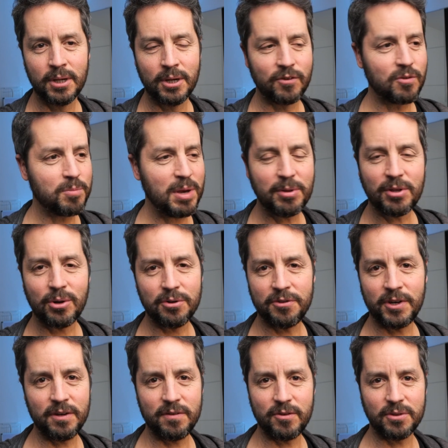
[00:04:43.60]
So maybe the whole
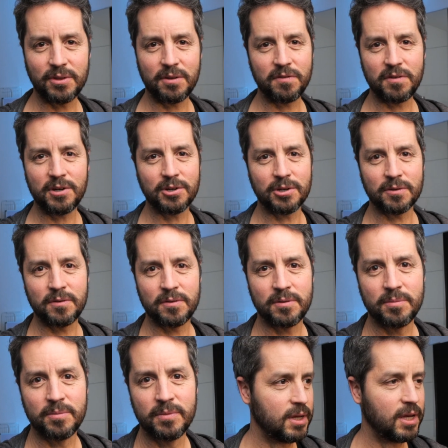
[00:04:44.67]
thing is not that serious.
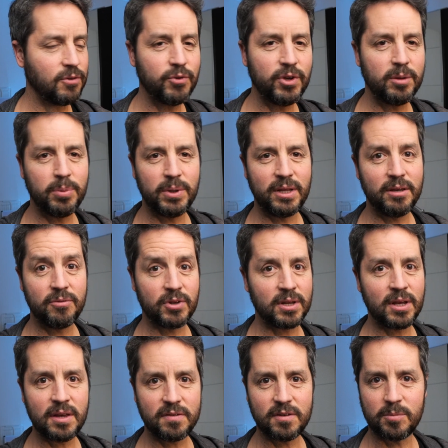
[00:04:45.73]
And I really believe it
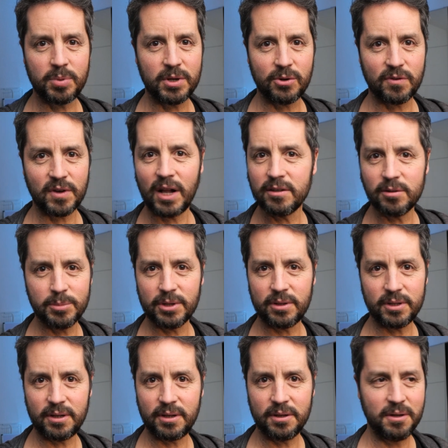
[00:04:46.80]
isn't, because
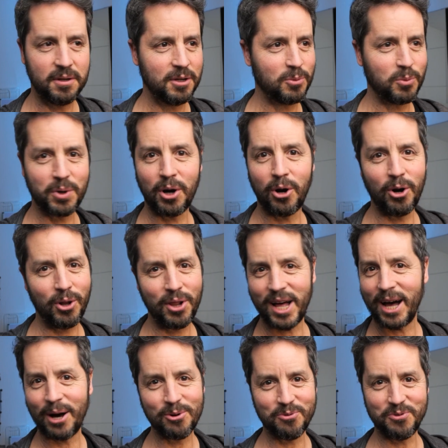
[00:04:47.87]
ultimately we're all
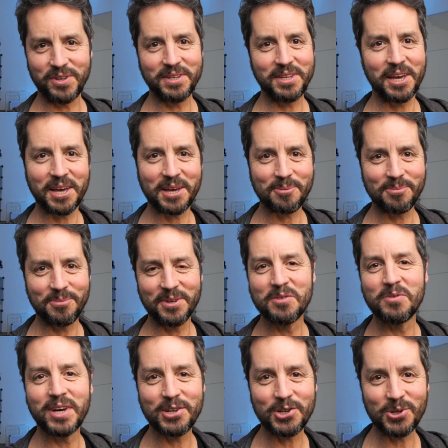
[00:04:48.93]
out of that game
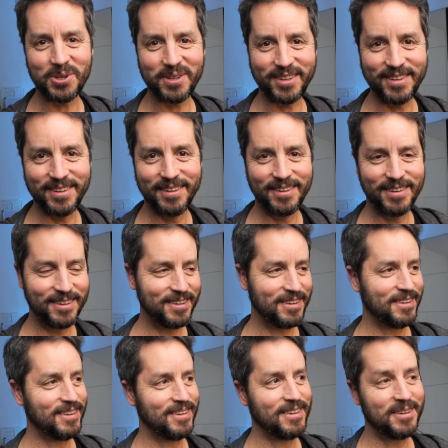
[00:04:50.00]
eventually.
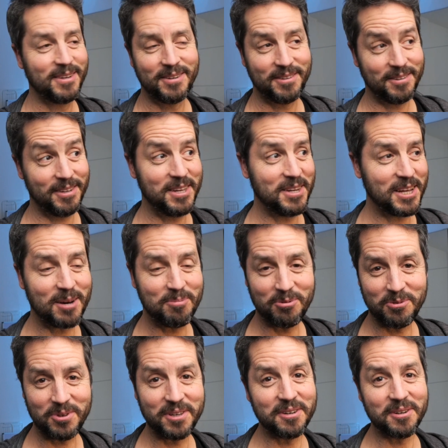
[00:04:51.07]
In a couple of
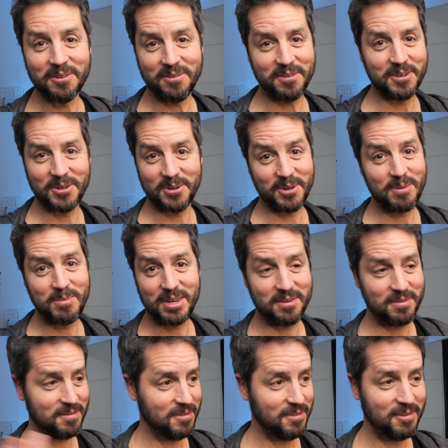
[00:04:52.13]
years,
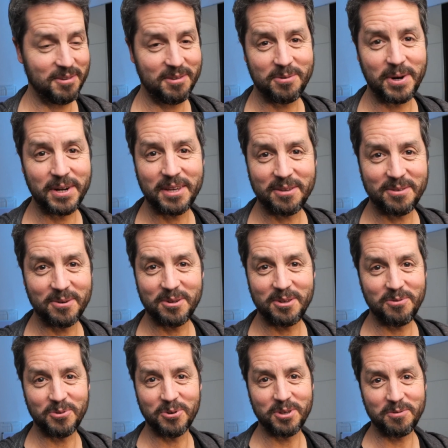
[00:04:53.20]
20, 30,
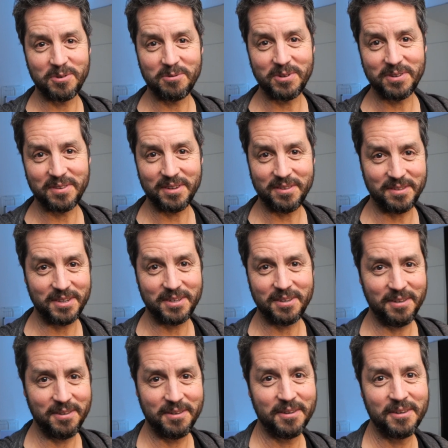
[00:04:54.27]
40, 50, 60.
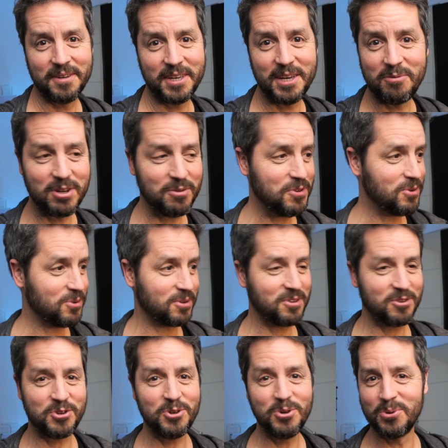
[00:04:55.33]
Even if you're
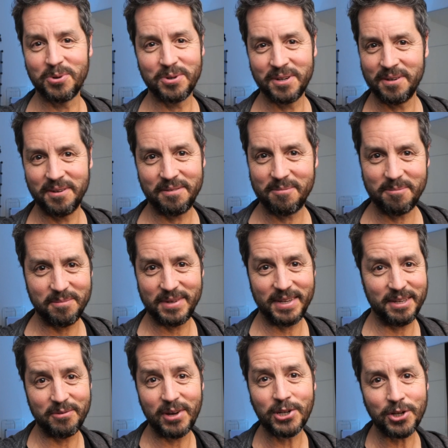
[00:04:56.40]
2,
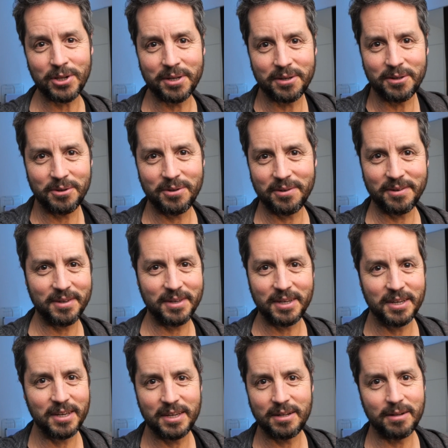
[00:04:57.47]
eventually
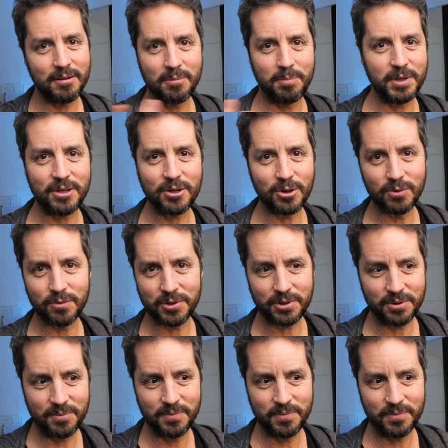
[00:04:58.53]
it'll be over.